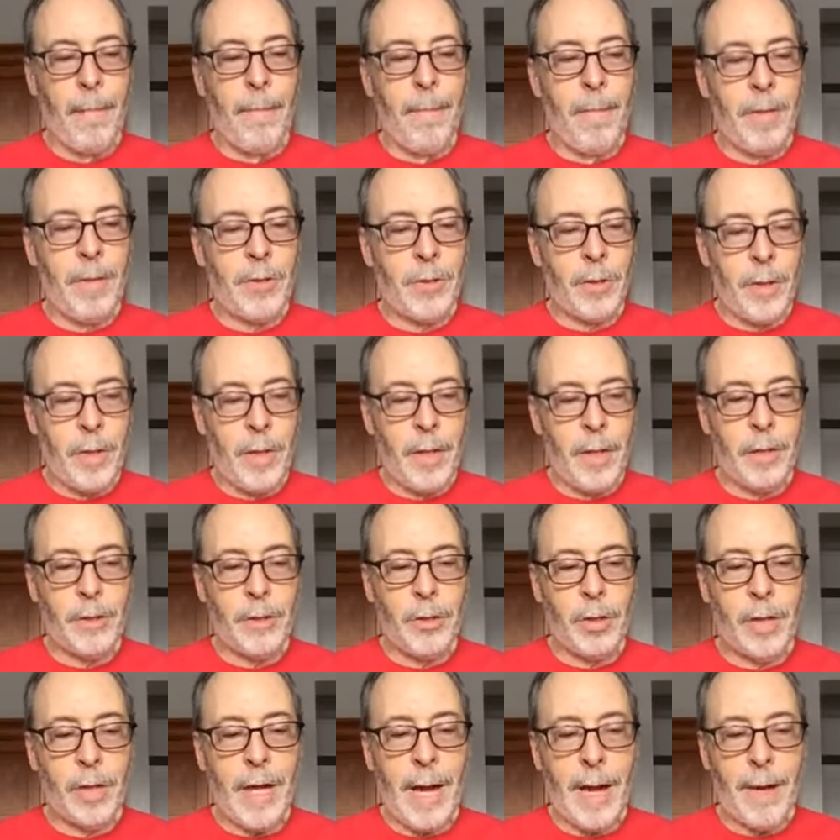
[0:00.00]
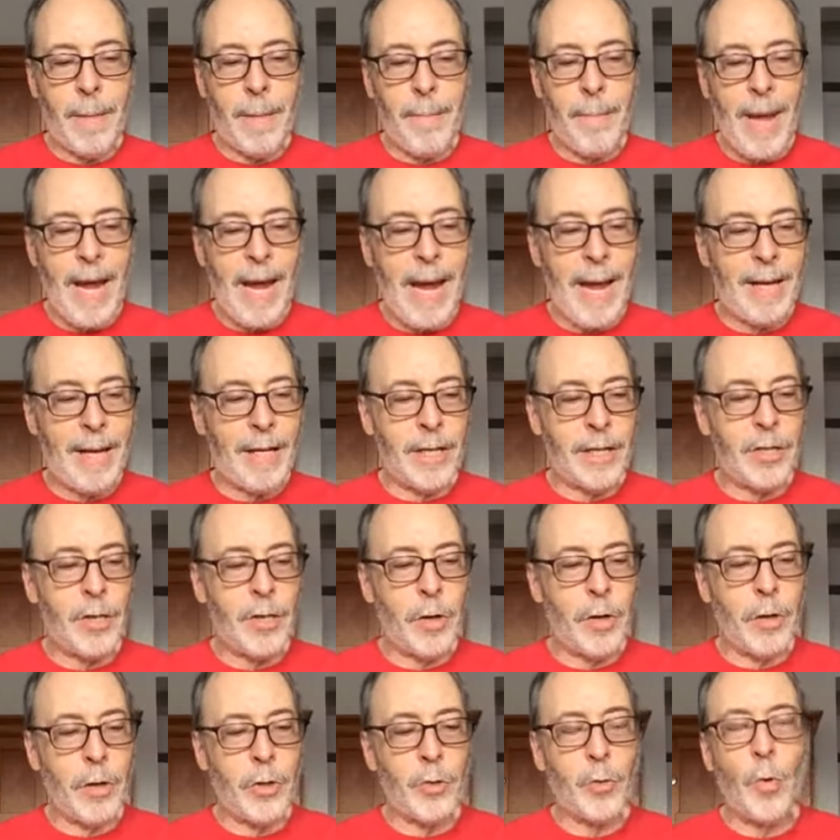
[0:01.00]
Mr. Hill took out a pad and
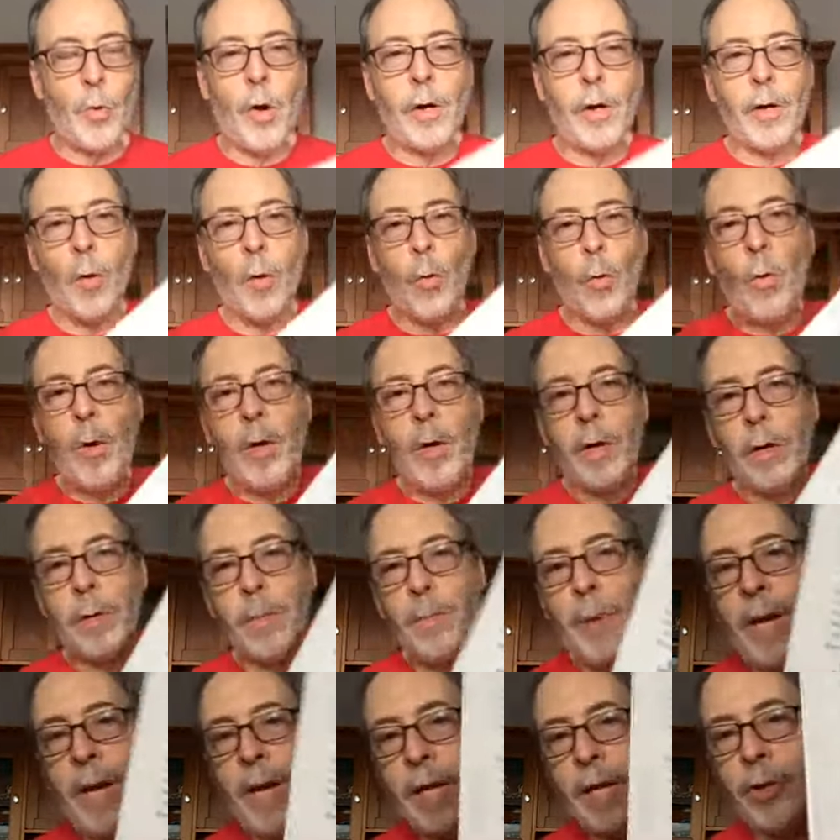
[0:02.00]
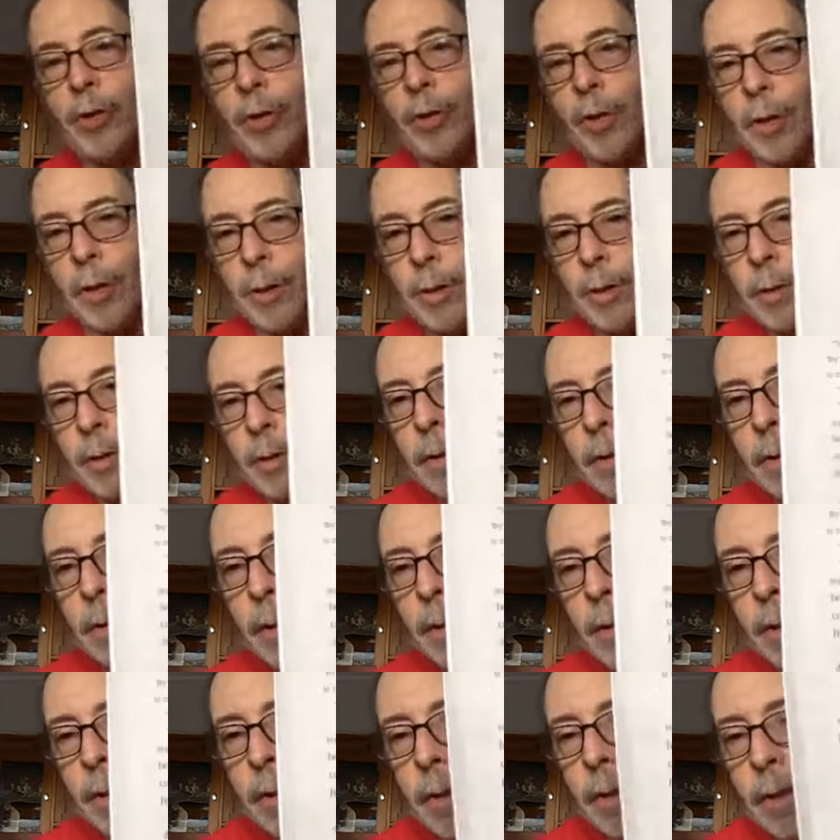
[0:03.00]
started drawing a weird picture.
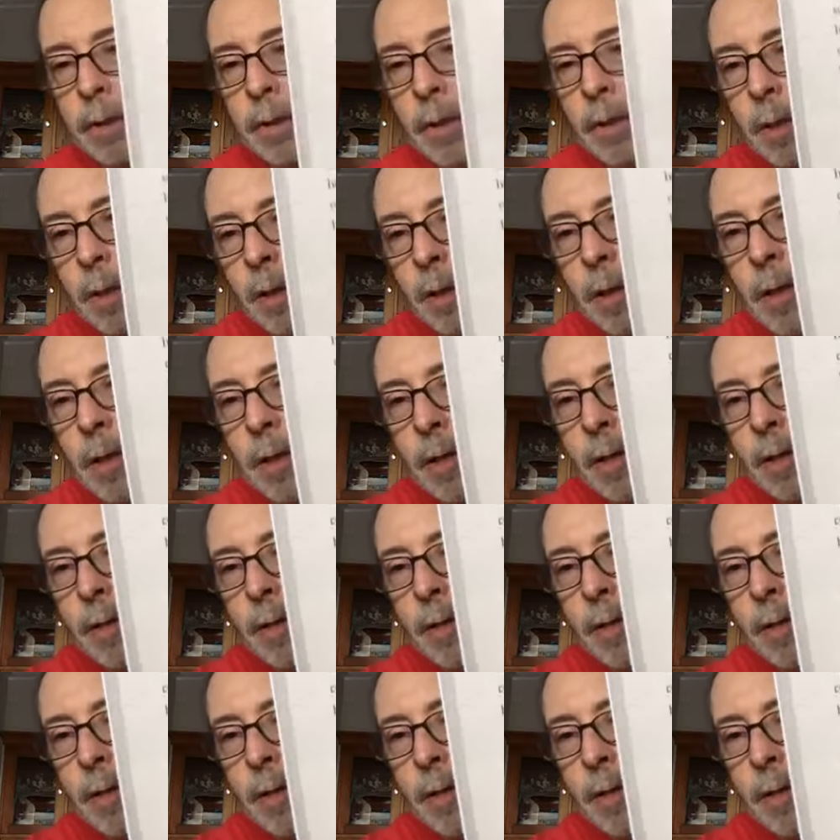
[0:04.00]
So